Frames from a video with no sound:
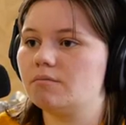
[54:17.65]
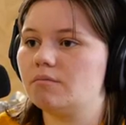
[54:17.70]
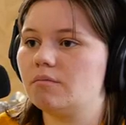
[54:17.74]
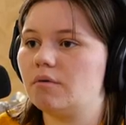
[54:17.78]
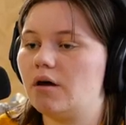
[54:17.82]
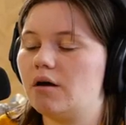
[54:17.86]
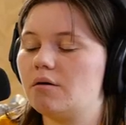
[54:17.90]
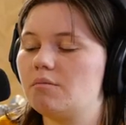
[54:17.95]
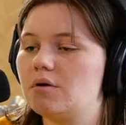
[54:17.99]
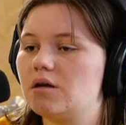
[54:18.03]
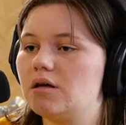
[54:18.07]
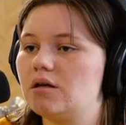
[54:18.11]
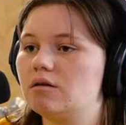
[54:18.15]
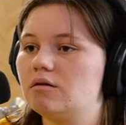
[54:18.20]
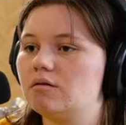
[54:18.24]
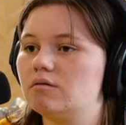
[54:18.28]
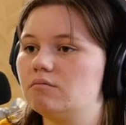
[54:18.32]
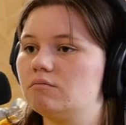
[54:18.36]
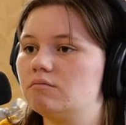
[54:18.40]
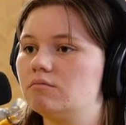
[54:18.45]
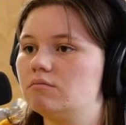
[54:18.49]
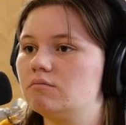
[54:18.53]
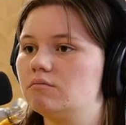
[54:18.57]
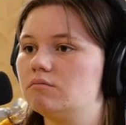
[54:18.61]
I
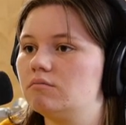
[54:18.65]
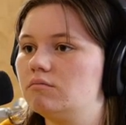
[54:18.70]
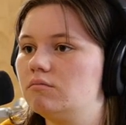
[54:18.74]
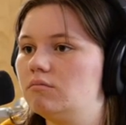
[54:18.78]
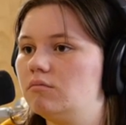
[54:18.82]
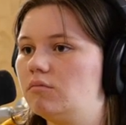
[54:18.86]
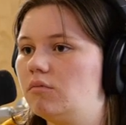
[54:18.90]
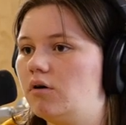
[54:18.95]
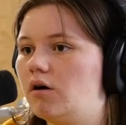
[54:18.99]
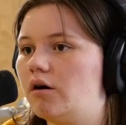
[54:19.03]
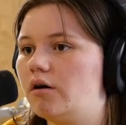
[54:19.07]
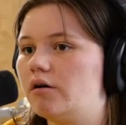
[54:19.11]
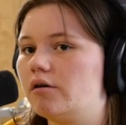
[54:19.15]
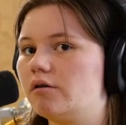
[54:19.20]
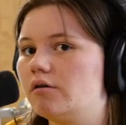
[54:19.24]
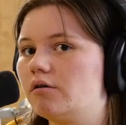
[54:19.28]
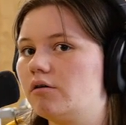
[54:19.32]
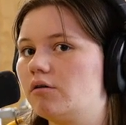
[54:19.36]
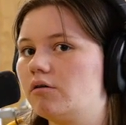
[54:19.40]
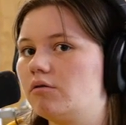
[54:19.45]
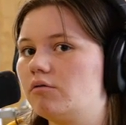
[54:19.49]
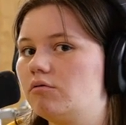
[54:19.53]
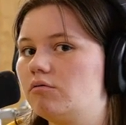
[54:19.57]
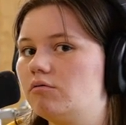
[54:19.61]
mean, our
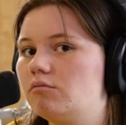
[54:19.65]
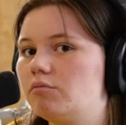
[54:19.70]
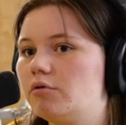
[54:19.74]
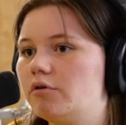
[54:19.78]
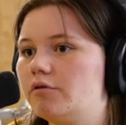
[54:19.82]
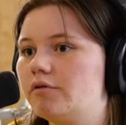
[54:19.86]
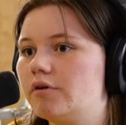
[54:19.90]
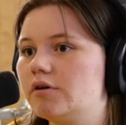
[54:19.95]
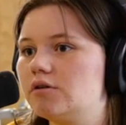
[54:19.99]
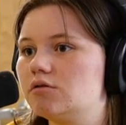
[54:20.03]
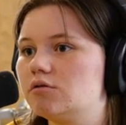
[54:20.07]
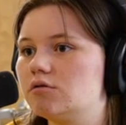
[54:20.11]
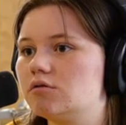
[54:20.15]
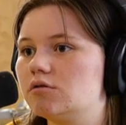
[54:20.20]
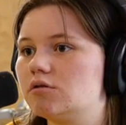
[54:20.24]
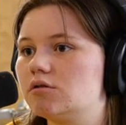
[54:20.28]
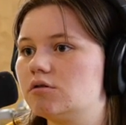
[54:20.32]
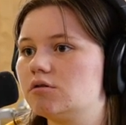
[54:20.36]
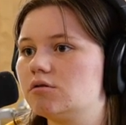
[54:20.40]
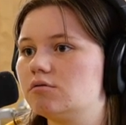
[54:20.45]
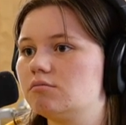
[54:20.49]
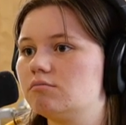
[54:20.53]
own professors.